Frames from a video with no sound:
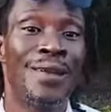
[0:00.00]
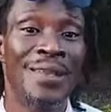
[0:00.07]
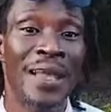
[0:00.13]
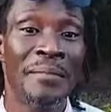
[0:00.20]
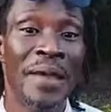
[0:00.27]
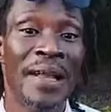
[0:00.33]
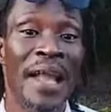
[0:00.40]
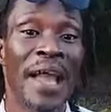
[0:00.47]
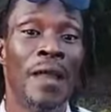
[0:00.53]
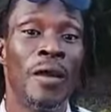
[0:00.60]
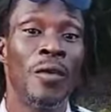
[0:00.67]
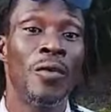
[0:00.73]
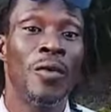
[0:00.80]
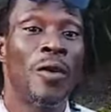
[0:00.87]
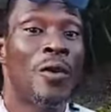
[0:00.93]
they make it
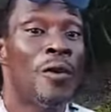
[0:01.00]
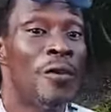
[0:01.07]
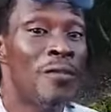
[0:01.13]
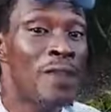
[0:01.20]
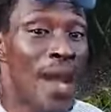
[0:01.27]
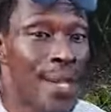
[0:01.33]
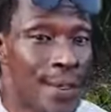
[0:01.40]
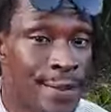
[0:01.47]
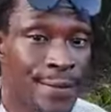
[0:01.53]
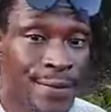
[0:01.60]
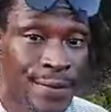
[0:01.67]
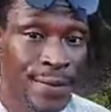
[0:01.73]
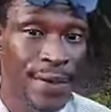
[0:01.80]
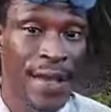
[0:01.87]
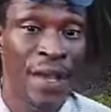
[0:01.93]
look right.
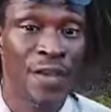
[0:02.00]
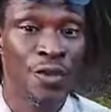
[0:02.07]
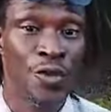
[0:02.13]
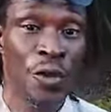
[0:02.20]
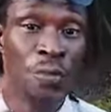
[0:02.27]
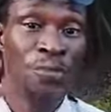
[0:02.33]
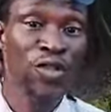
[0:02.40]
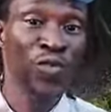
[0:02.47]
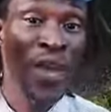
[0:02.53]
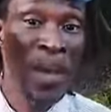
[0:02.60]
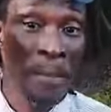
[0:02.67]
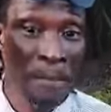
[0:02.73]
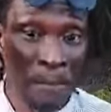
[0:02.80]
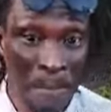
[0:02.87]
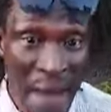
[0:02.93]
Some two way
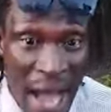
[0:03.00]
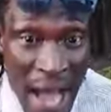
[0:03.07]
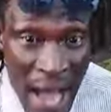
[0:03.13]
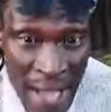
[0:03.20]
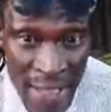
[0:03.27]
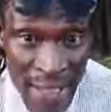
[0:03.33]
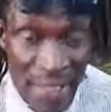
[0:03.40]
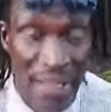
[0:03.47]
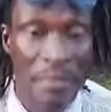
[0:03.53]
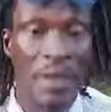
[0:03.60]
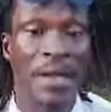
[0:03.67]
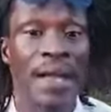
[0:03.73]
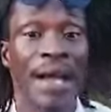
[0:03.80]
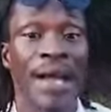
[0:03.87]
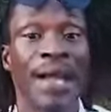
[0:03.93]
bad, they
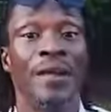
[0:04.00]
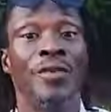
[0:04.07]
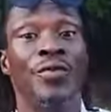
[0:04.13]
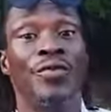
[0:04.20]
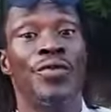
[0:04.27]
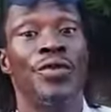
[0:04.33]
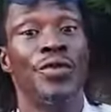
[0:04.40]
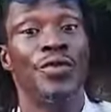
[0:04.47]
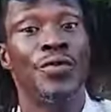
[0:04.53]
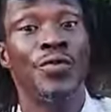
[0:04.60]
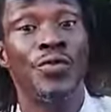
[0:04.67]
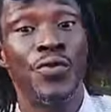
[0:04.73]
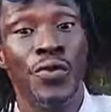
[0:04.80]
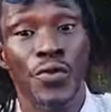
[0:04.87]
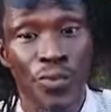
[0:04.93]
make it look
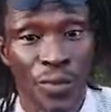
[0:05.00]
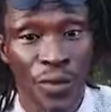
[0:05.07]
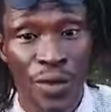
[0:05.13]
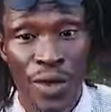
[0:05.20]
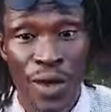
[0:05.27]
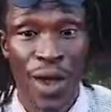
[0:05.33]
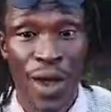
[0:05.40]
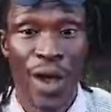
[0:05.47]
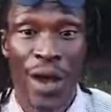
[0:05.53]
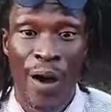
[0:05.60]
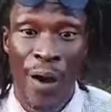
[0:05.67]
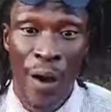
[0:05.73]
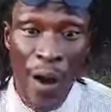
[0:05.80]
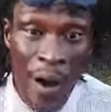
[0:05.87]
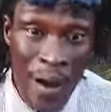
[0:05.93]
good.
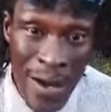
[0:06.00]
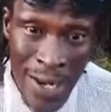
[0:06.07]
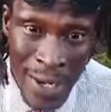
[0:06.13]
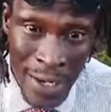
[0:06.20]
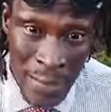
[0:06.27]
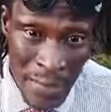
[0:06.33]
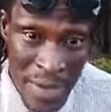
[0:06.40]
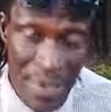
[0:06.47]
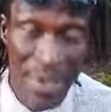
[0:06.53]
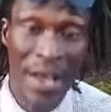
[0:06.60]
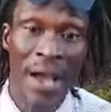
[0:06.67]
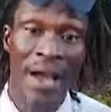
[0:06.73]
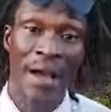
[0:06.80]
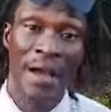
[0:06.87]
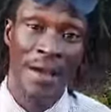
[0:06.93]
Only the
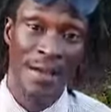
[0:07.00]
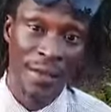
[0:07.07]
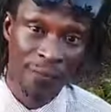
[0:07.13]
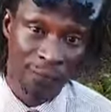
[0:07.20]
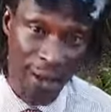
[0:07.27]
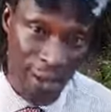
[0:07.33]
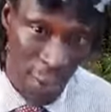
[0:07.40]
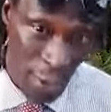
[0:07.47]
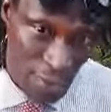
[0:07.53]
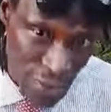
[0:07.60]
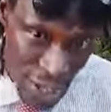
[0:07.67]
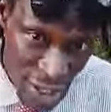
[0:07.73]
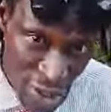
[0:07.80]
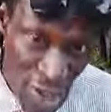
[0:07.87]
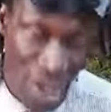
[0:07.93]
media, the radio
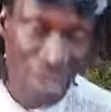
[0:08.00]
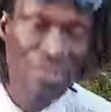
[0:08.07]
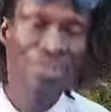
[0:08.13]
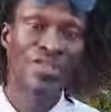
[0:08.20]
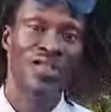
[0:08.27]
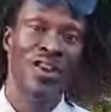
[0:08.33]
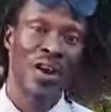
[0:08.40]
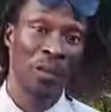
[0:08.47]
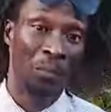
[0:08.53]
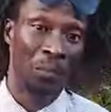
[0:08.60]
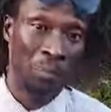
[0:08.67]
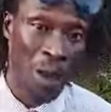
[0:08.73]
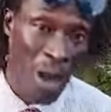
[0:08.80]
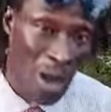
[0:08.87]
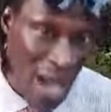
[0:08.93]
stations,
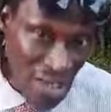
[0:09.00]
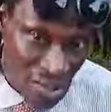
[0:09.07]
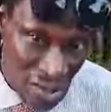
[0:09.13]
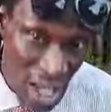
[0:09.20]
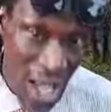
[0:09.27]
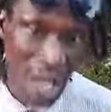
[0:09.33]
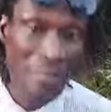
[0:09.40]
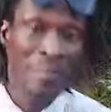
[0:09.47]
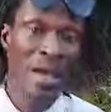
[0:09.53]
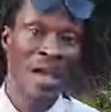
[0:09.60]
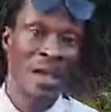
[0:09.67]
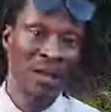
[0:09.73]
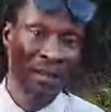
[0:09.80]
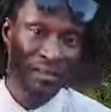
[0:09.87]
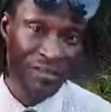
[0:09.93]
bloggers them,
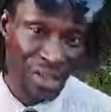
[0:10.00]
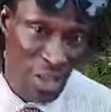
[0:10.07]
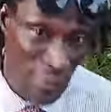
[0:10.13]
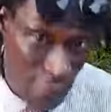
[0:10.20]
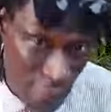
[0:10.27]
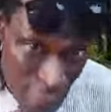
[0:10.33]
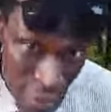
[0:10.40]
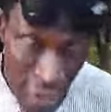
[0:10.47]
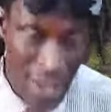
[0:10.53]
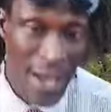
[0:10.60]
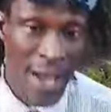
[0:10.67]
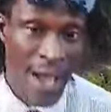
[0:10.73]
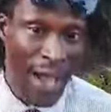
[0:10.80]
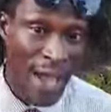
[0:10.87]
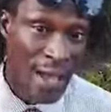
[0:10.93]
TV,
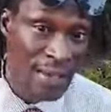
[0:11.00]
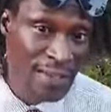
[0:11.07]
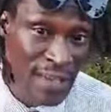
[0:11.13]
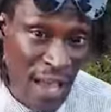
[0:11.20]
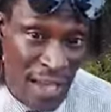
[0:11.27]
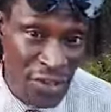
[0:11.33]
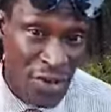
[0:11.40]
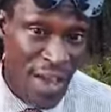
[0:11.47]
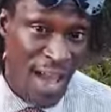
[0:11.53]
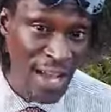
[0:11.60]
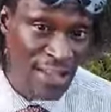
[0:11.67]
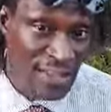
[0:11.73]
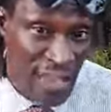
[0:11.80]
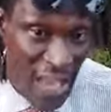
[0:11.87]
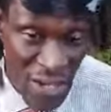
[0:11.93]
etc.,
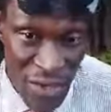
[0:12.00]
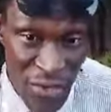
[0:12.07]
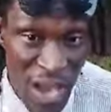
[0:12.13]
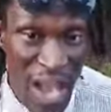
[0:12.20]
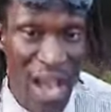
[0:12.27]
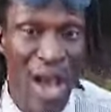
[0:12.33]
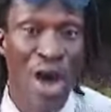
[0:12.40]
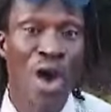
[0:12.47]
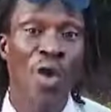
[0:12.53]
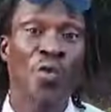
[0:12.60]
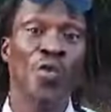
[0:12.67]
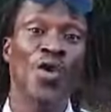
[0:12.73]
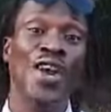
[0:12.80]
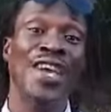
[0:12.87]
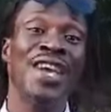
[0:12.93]
etc.,
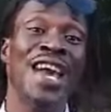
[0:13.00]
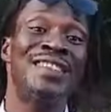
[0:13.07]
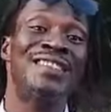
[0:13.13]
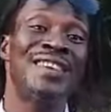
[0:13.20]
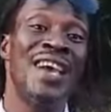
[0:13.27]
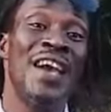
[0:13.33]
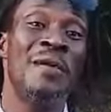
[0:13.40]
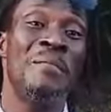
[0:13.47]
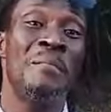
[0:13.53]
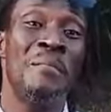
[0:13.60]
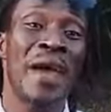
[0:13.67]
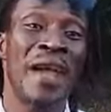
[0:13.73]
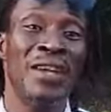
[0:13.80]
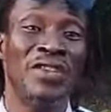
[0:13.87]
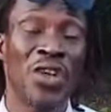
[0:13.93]
will get a
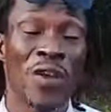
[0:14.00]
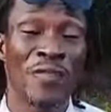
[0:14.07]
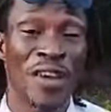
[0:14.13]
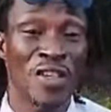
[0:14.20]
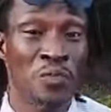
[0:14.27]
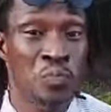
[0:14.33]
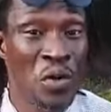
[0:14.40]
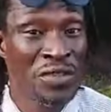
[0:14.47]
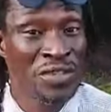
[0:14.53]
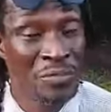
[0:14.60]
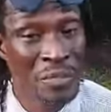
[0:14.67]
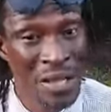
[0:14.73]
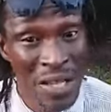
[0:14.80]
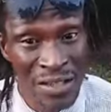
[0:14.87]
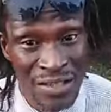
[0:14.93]
major
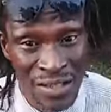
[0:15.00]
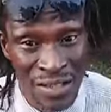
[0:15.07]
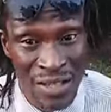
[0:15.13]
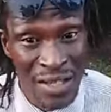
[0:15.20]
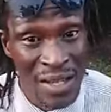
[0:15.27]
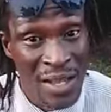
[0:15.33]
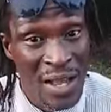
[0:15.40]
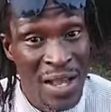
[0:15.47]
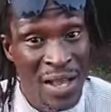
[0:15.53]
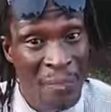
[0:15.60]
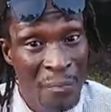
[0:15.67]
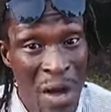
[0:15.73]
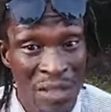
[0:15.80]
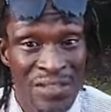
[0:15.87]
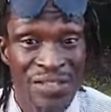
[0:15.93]
responsibility,
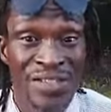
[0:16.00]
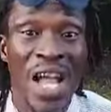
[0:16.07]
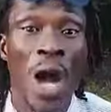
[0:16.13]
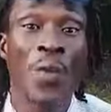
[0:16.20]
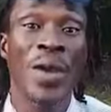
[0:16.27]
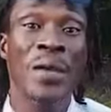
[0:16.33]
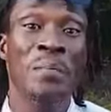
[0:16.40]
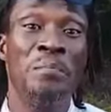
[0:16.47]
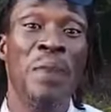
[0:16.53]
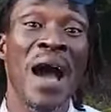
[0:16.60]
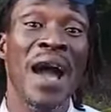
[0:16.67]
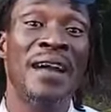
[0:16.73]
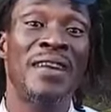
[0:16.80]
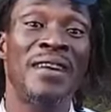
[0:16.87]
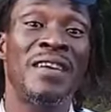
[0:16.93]
but now we
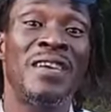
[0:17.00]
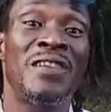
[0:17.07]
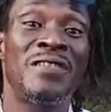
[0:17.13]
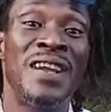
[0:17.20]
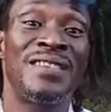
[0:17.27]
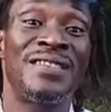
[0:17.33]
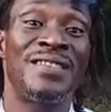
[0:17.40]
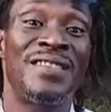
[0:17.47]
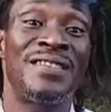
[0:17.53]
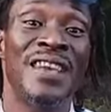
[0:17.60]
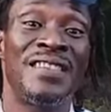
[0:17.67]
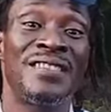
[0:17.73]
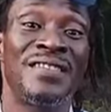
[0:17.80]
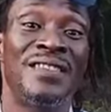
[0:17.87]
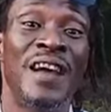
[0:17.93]
back can create
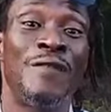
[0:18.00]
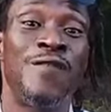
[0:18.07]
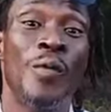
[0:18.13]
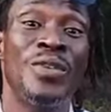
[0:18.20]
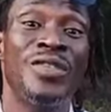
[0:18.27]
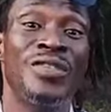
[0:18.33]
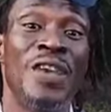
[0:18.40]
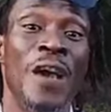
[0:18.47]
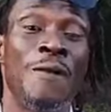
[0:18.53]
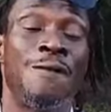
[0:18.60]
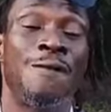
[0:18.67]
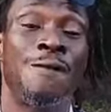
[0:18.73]
disaster for ourselves.